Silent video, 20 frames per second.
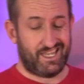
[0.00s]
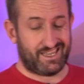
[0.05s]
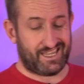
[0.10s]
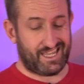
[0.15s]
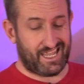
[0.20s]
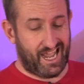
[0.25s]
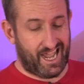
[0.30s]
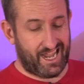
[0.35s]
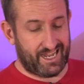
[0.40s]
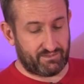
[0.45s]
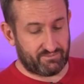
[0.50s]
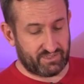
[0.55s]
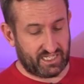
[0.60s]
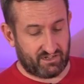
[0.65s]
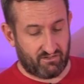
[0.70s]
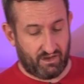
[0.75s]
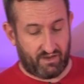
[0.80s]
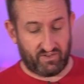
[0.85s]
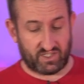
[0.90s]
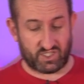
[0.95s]
The AMD
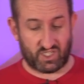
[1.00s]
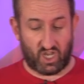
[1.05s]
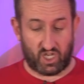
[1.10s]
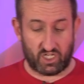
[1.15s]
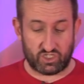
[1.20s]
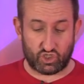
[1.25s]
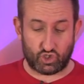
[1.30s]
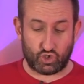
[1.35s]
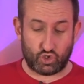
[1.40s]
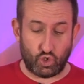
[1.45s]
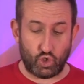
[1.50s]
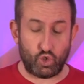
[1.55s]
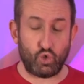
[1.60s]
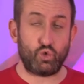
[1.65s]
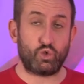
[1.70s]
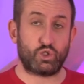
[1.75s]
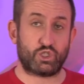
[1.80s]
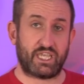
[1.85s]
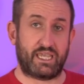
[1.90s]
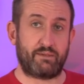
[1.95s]
graphics cards
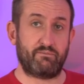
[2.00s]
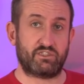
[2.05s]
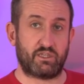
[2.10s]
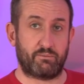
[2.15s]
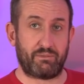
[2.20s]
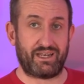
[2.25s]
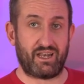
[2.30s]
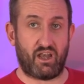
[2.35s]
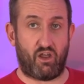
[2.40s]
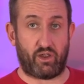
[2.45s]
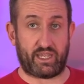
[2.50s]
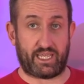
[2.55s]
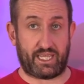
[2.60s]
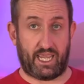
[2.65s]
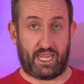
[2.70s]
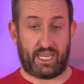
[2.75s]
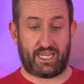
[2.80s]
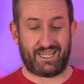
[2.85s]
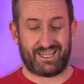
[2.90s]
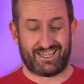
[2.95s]
do seem to be
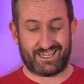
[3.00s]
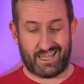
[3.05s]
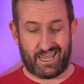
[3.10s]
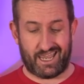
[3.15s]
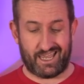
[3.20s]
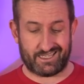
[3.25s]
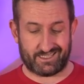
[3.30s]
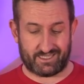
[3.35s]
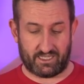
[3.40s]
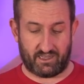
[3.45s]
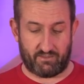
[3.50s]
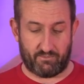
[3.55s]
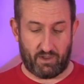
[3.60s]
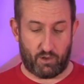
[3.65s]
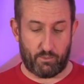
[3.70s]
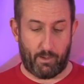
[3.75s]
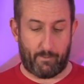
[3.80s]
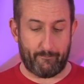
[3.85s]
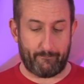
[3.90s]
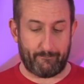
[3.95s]
liking Gears at the
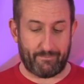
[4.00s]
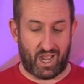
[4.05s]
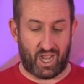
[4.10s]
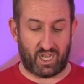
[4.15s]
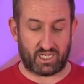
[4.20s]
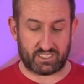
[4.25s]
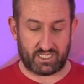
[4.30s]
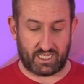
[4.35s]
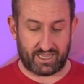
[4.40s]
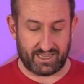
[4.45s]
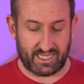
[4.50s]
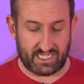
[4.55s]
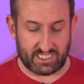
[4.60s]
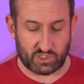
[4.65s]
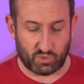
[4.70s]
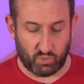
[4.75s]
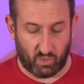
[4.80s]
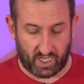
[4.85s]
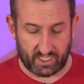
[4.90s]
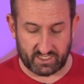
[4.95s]
moment, but
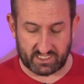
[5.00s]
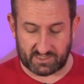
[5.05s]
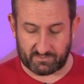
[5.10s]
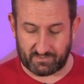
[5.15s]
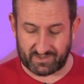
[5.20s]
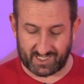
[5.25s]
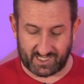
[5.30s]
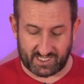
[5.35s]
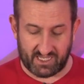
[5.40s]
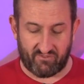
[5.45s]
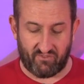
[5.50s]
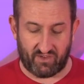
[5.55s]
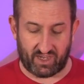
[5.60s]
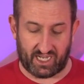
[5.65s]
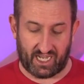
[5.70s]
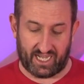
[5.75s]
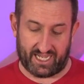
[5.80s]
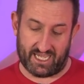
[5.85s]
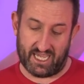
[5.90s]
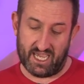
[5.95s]
this one
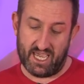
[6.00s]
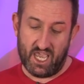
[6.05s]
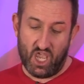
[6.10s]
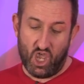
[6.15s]
specifically